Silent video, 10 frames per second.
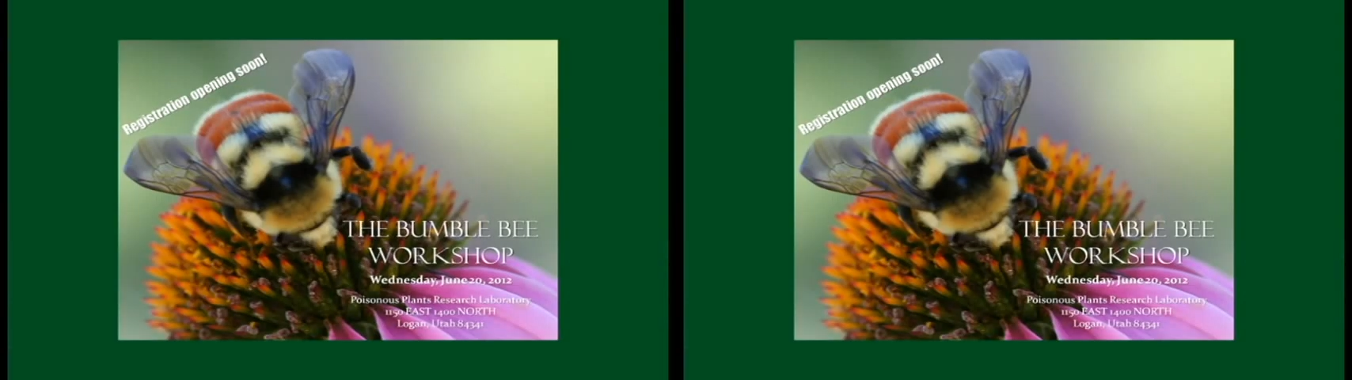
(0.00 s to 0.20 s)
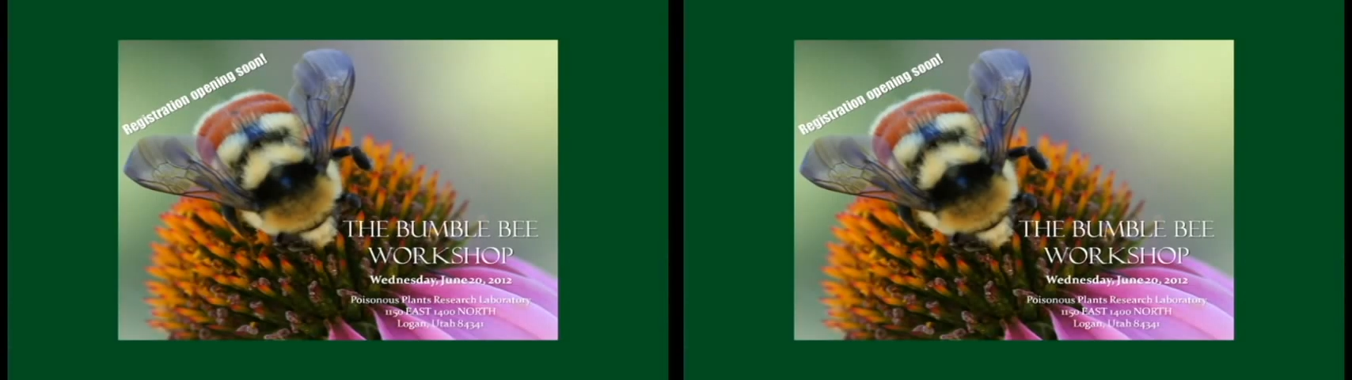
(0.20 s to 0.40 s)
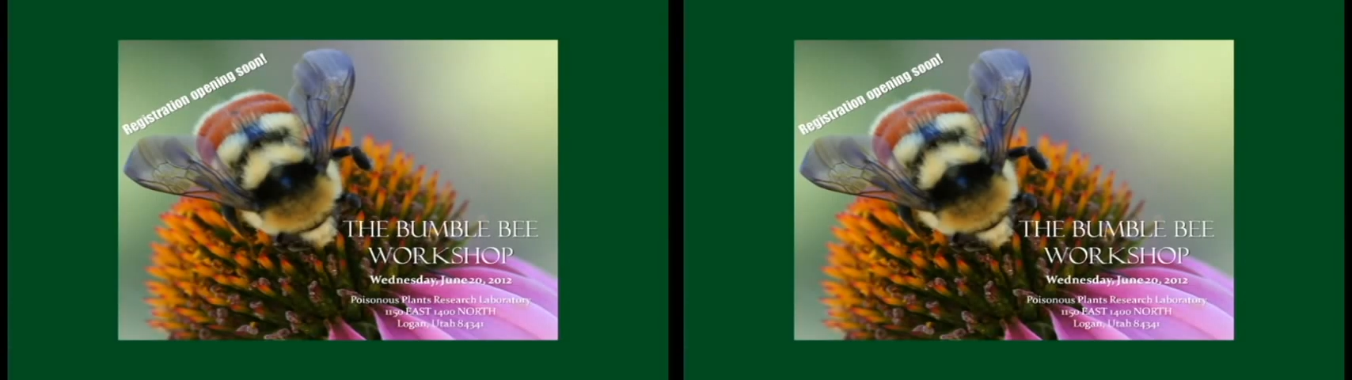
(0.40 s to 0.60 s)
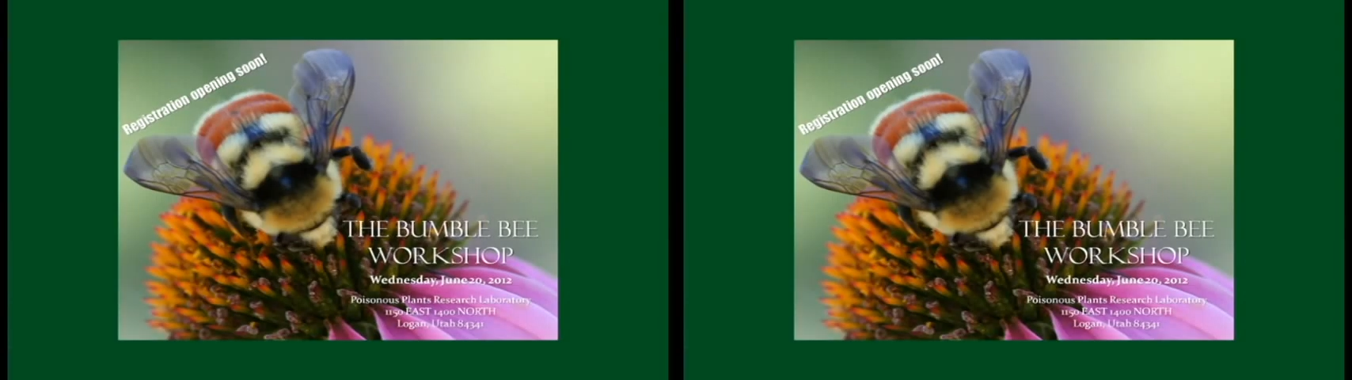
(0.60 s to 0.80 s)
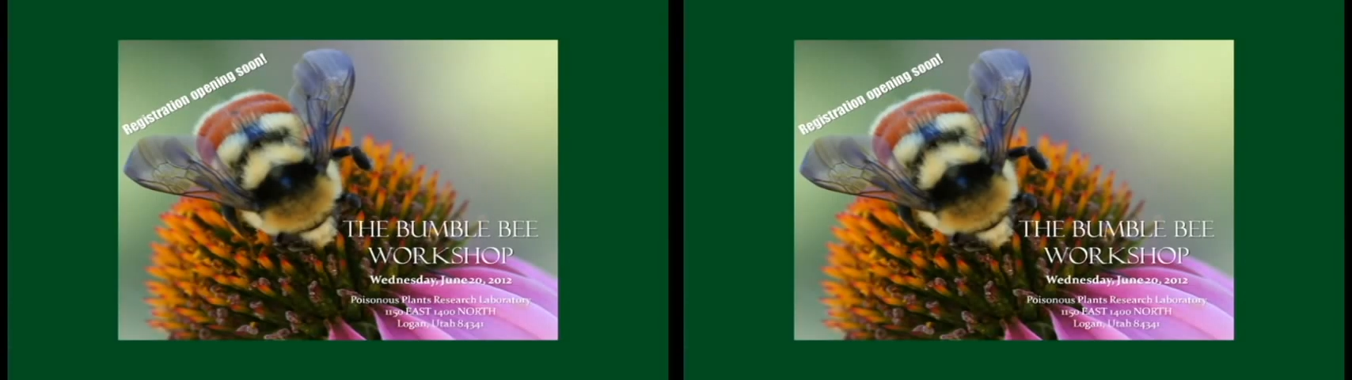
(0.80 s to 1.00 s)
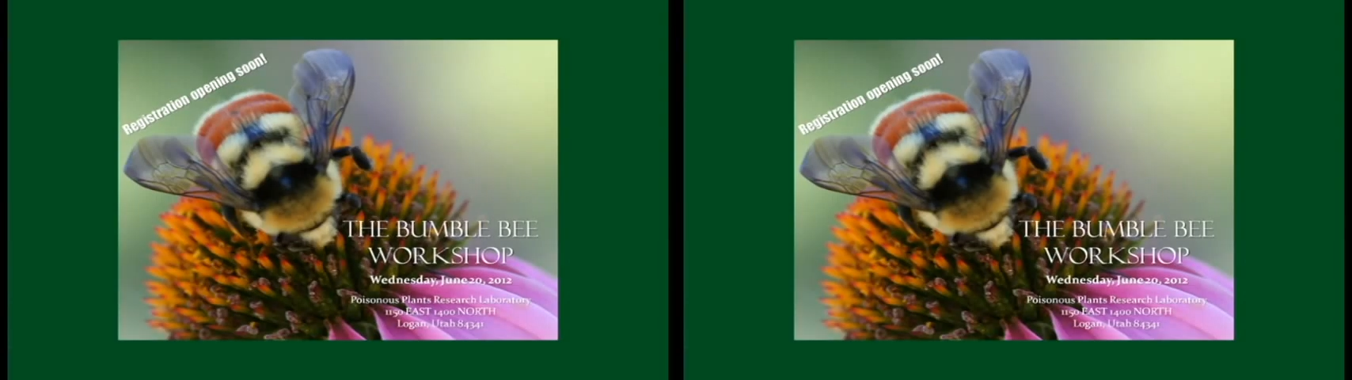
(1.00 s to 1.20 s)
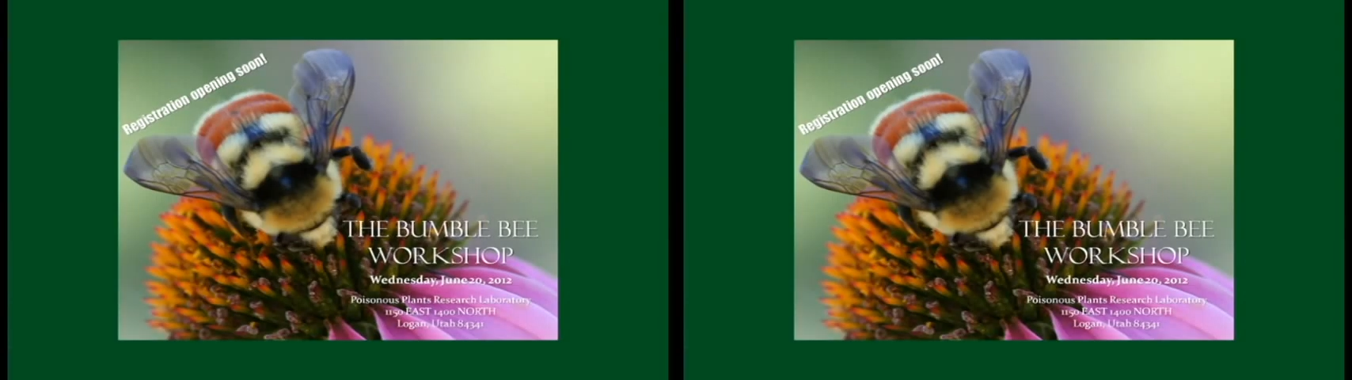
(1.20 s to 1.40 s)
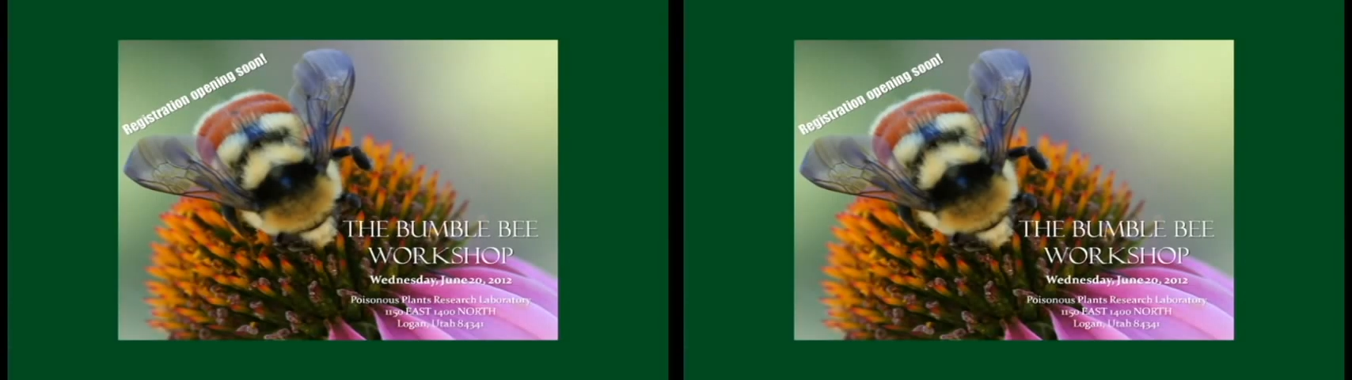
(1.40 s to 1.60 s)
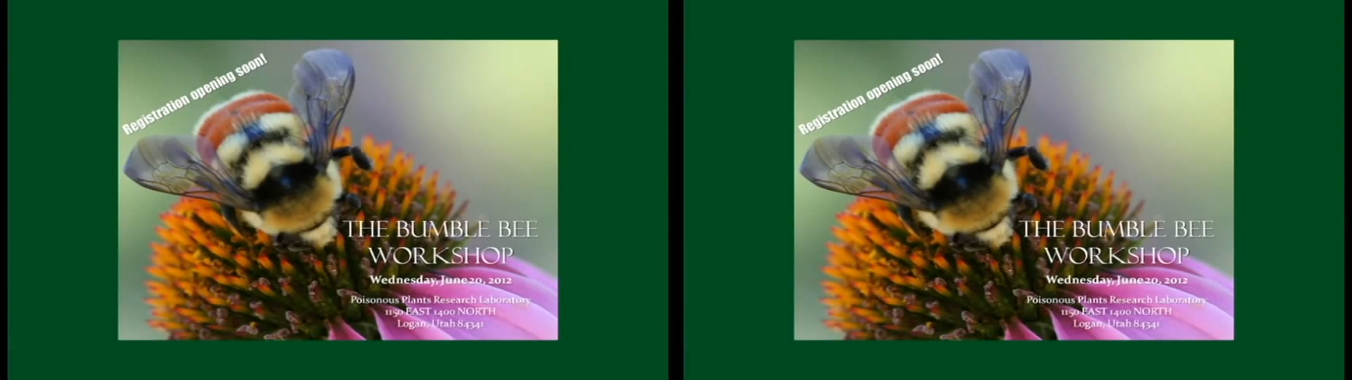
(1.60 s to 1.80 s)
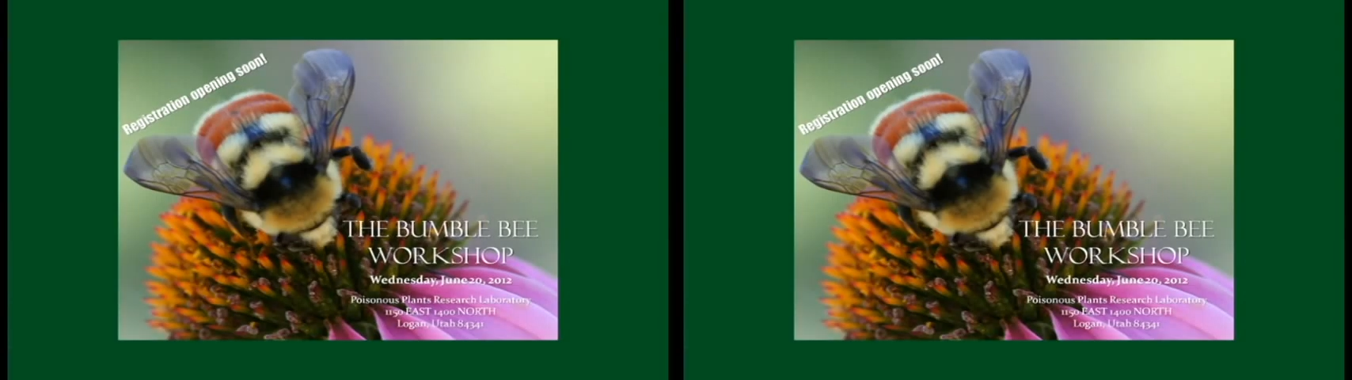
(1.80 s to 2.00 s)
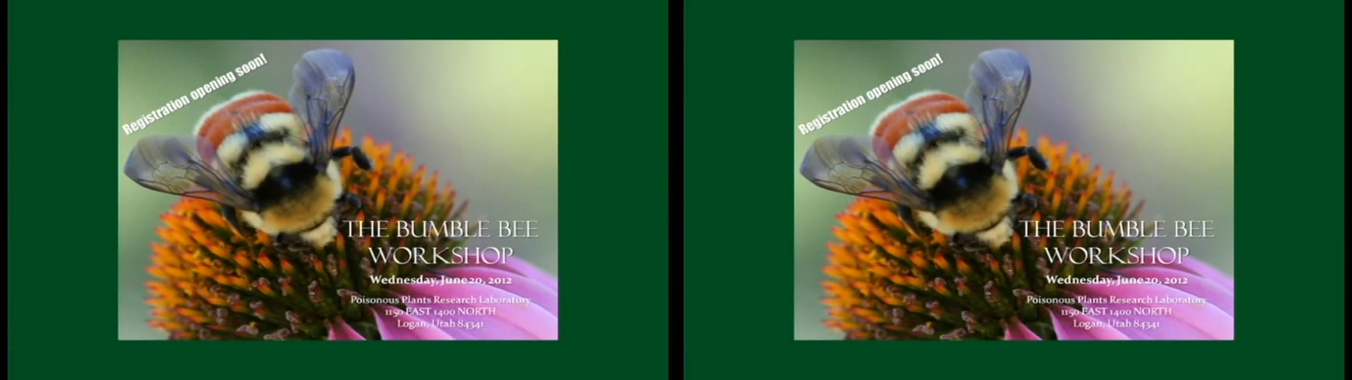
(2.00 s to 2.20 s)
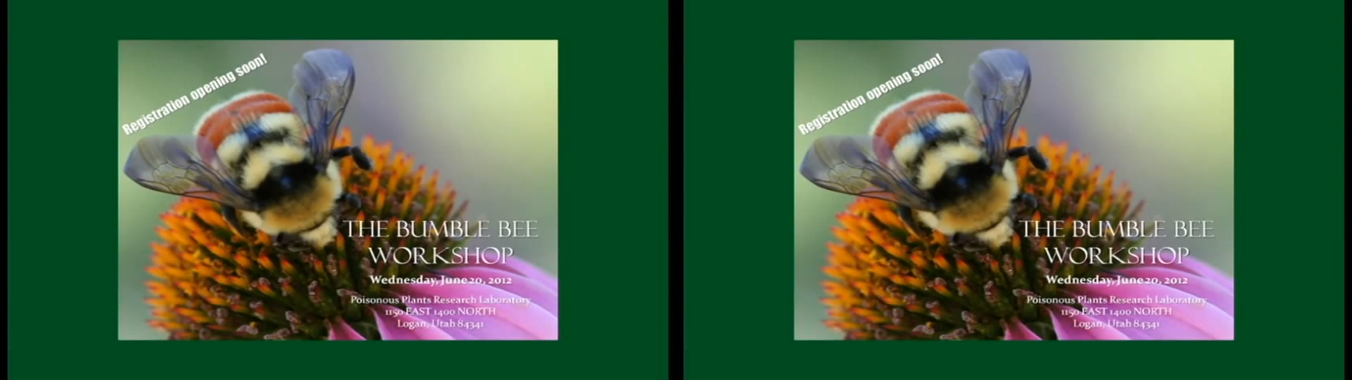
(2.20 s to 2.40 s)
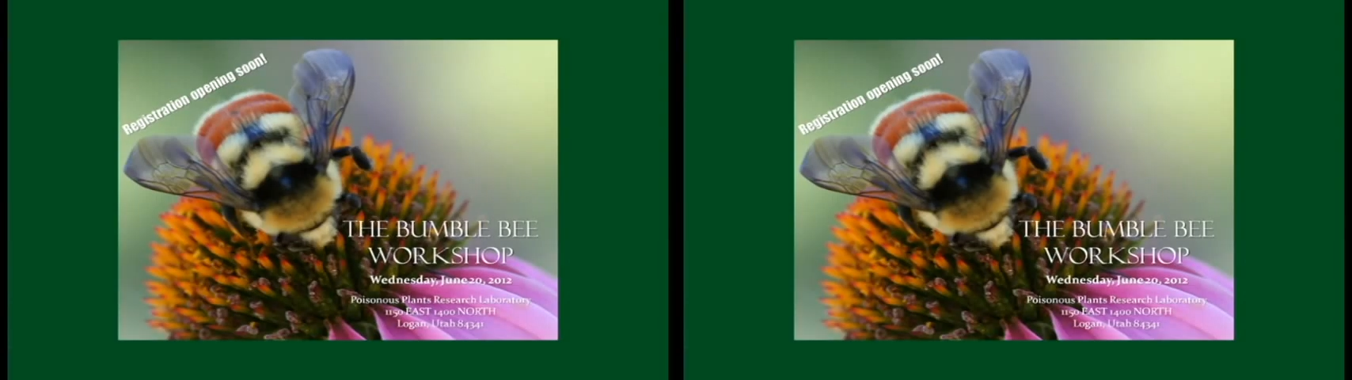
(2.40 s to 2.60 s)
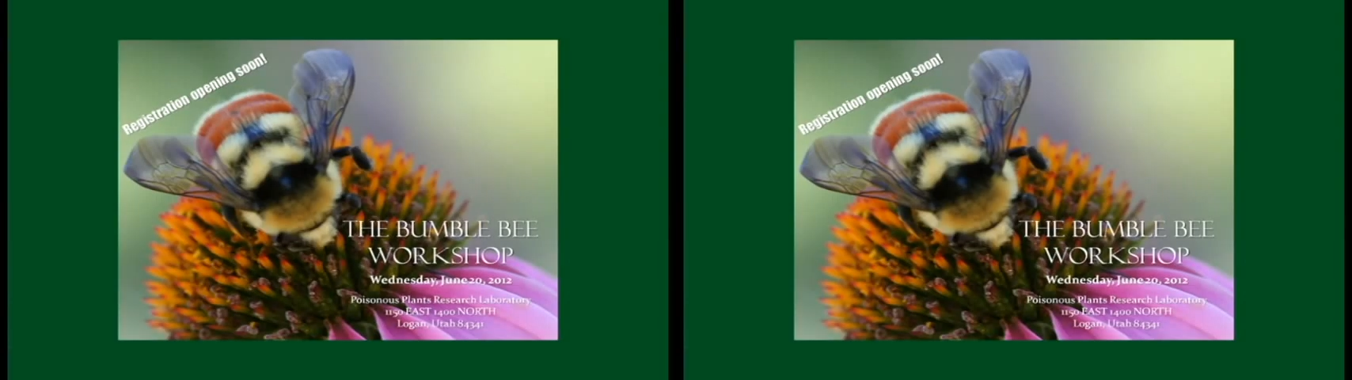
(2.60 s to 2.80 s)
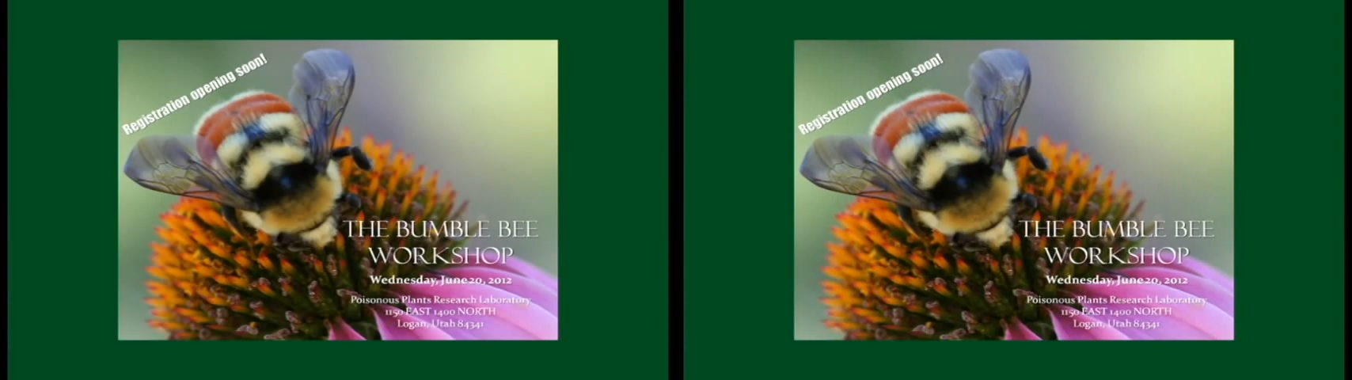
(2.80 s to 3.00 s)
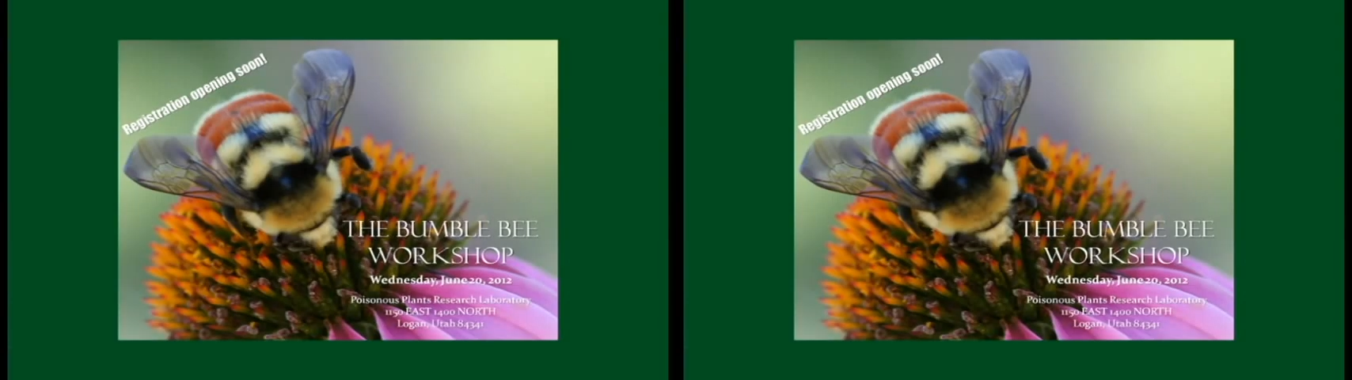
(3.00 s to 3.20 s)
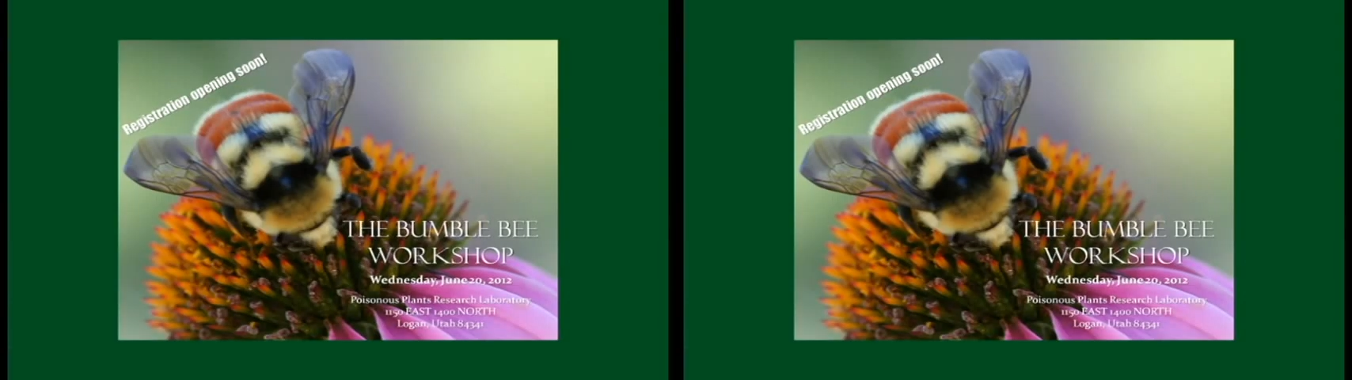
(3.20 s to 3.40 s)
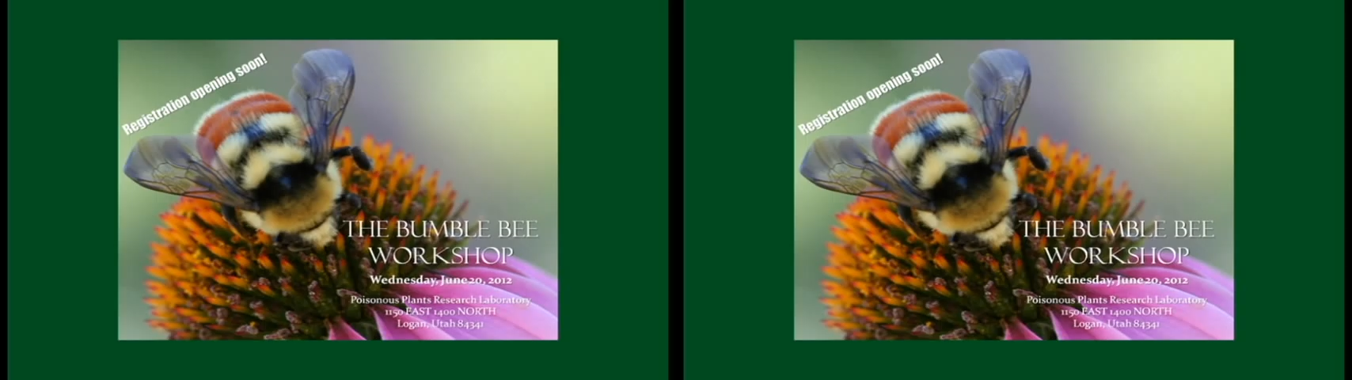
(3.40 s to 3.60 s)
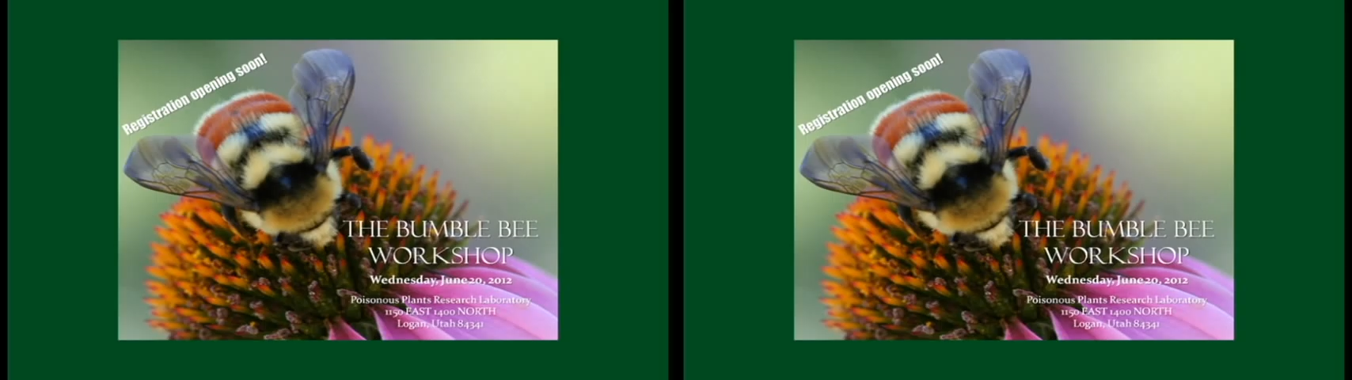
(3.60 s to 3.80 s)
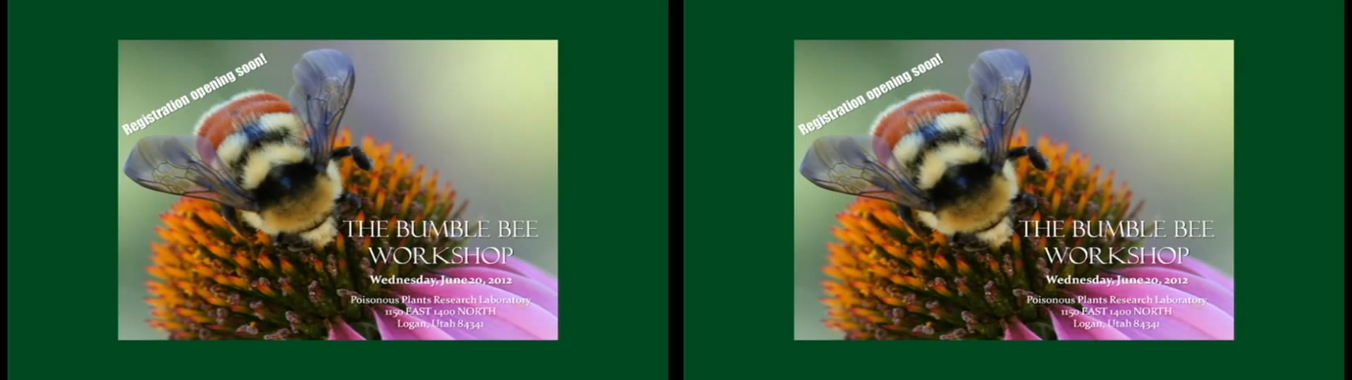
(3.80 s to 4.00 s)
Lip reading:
No face is visible, so there are no lips to read.